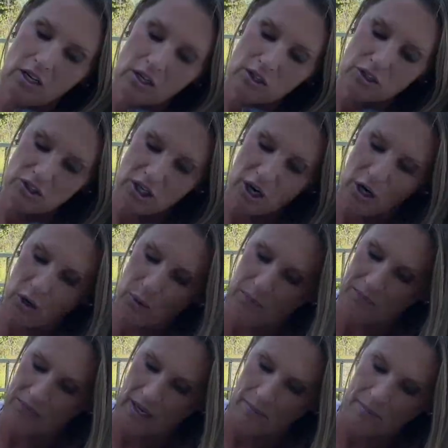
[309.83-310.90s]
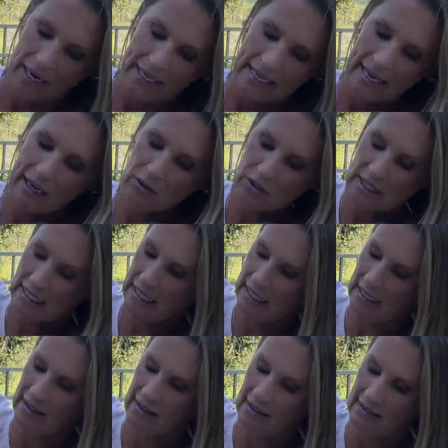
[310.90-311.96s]
So by
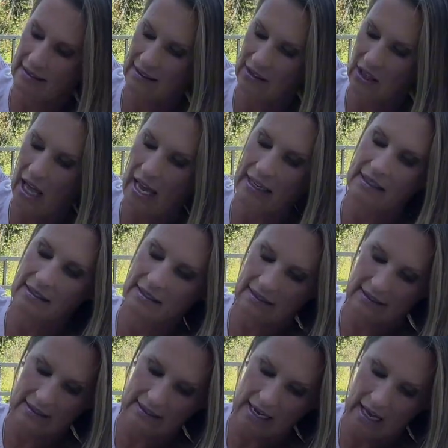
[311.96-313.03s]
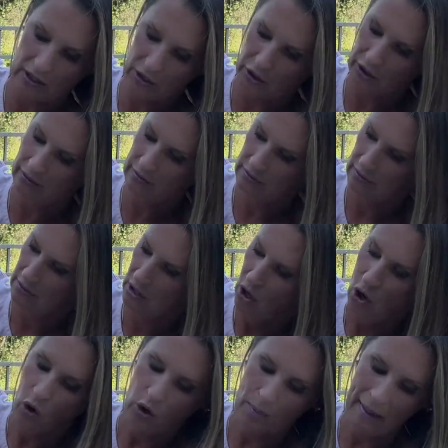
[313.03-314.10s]
counting this lightest color,
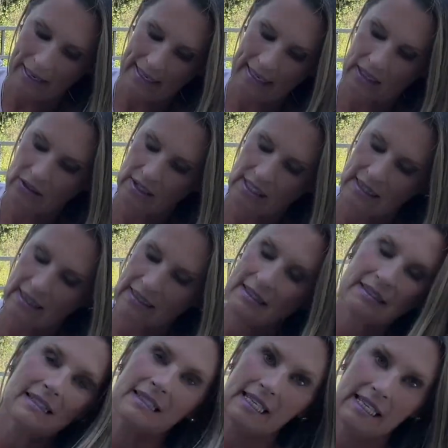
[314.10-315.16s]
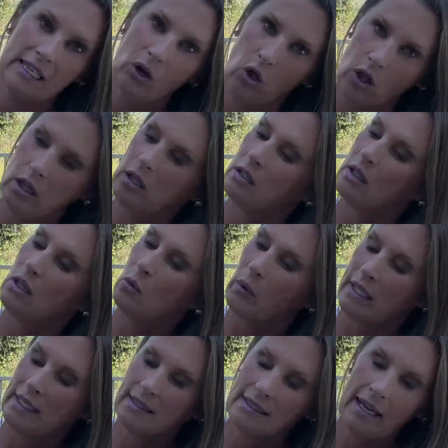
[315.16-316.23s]
or by counting this teal, we
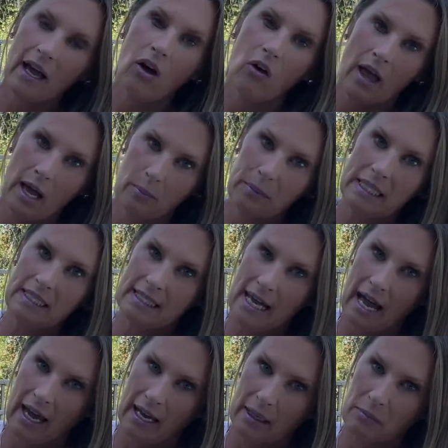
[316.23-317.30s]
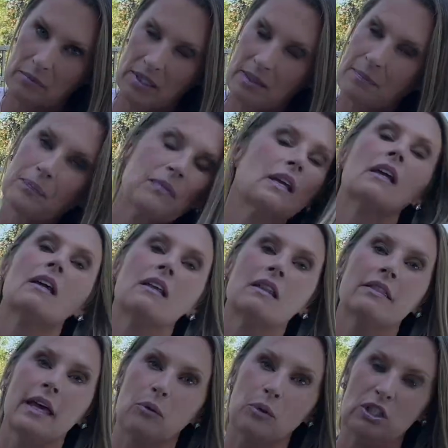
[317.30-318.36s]
can tell how many times
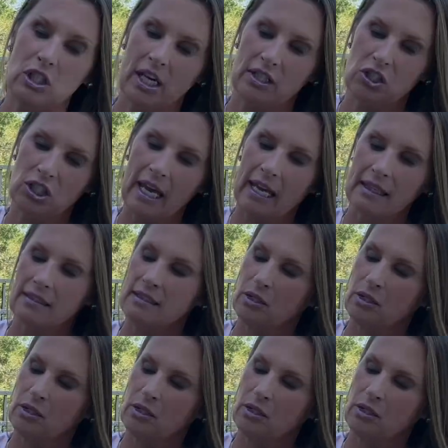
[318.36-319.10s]
that we change skeins.